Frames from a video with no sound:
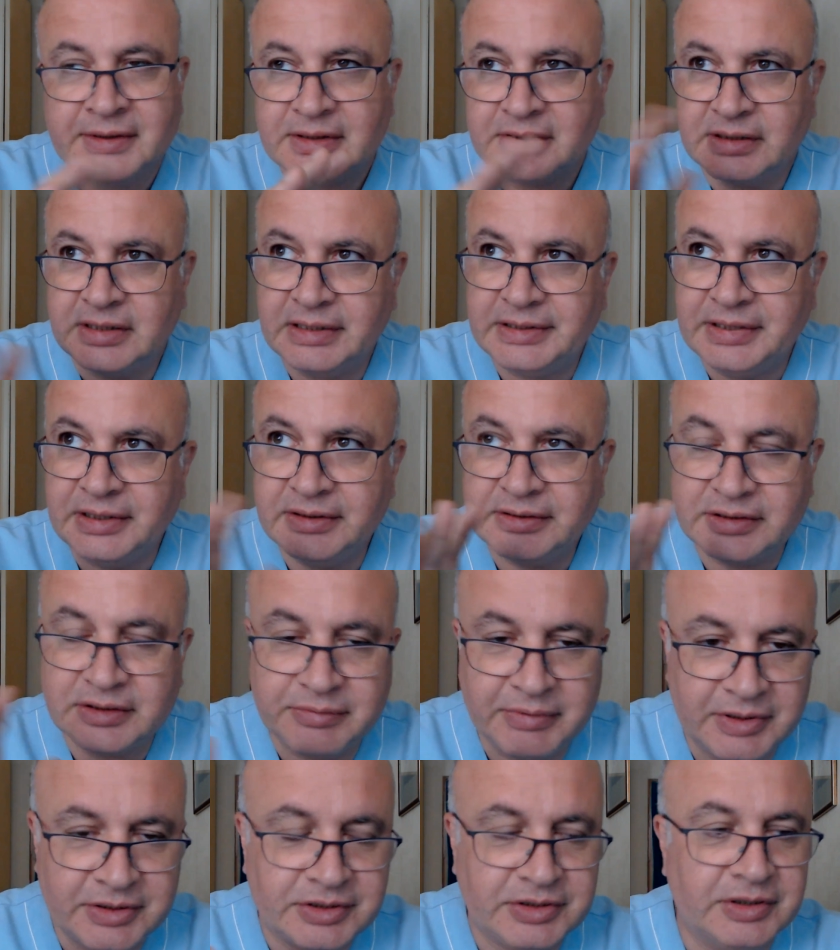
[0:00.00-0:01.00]
Statins
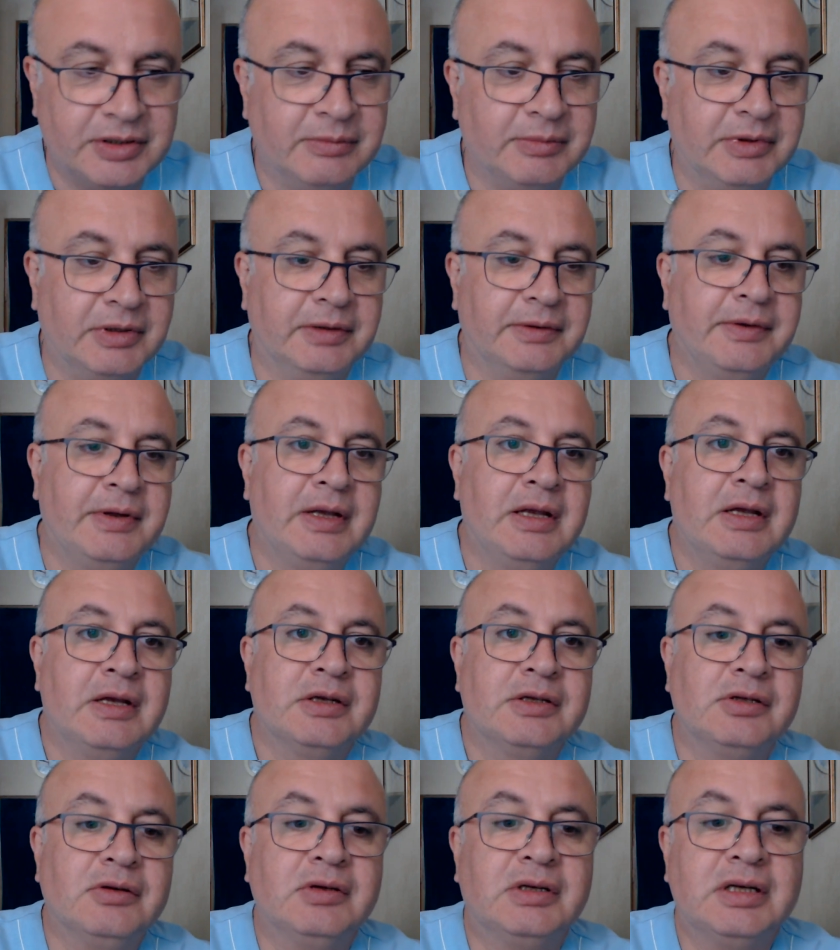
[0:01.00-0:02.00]
questionable.
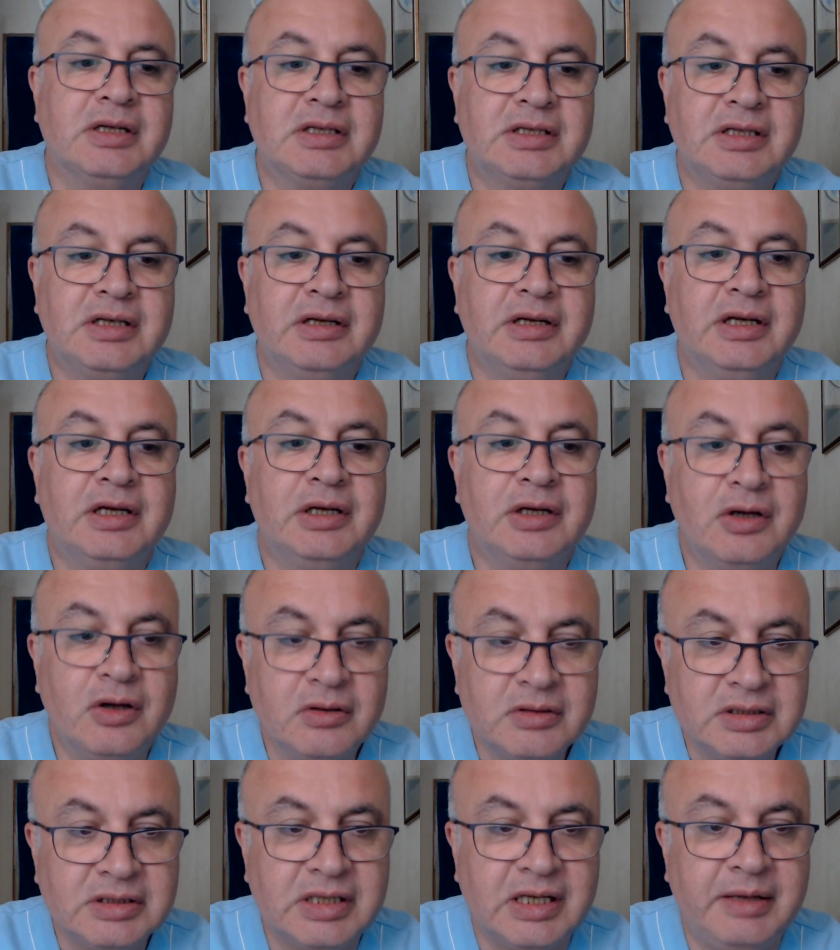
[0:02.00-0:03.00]
So concerning
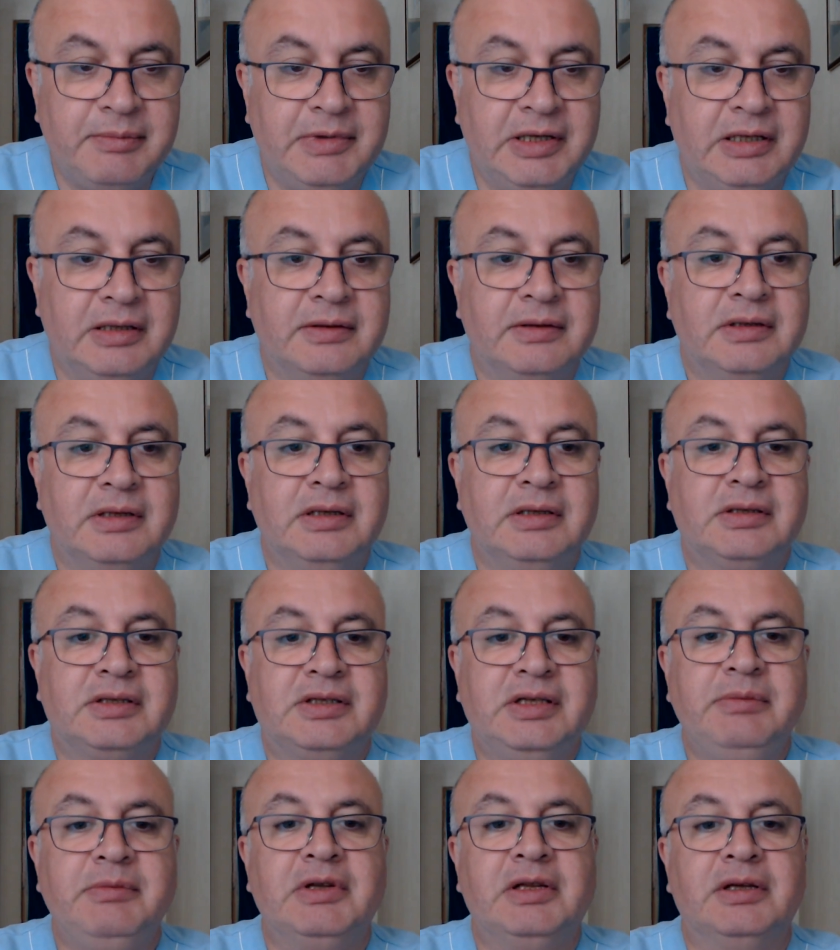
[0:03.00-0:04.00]
non-STEMI,
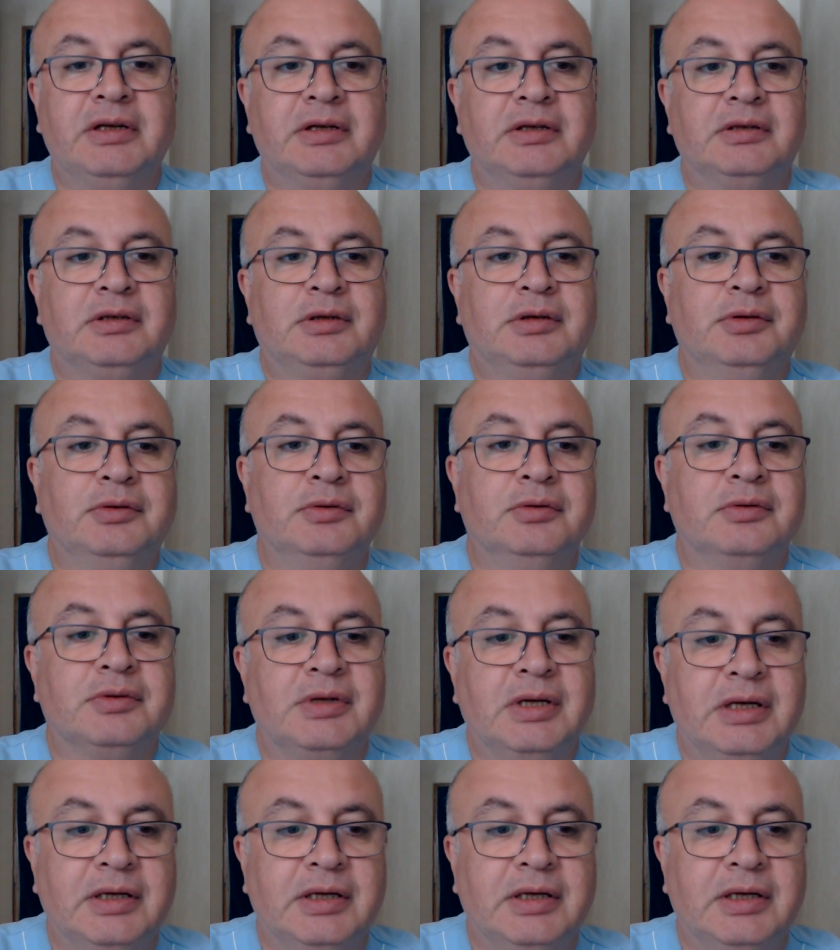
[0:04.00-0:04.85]
similar to